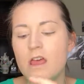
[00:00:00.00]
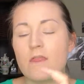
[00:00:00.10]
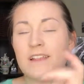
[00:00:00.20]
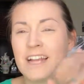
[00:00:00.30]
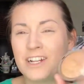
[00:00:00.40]

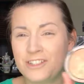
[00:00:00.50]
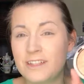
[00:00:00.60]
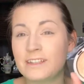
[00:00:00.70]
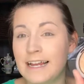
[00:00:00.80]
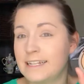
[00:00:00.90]
This is actually
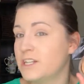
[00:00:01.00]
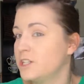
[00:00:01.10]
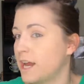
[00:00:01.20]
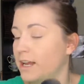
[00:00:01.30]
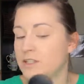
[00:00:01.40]
the lightest
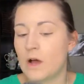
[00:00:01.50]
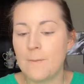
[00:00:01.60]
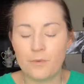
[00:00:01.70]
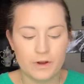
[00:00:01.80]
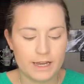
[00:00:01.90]
shade, so
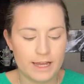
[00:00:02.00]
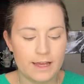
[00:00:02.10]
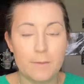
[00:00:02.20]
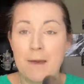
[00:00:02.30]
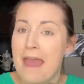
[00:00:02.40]
I'm
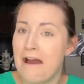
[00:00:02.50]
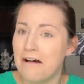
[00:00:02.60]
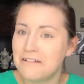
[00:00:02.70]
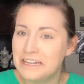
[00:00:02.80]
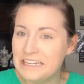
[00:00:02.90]
pretty pale.